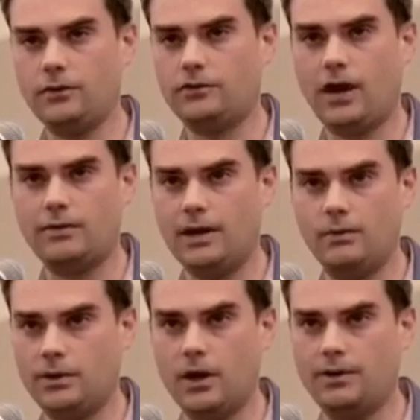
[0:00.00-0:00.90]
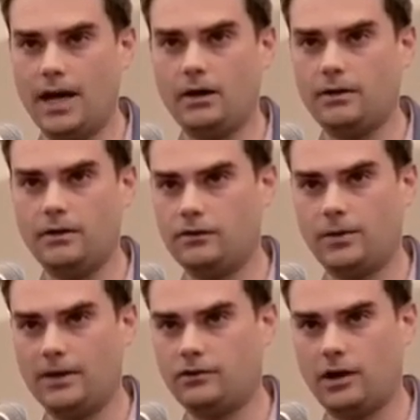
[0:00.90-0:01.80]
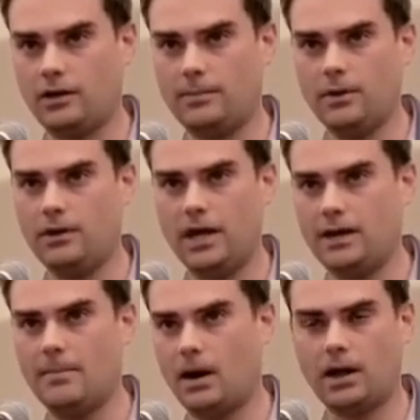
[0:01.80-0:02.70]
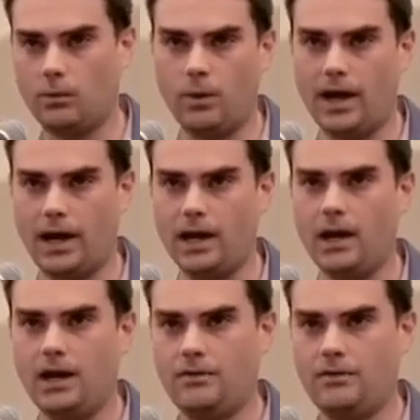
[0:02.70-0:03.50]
suicide rate would go down in the transgender community in any marked way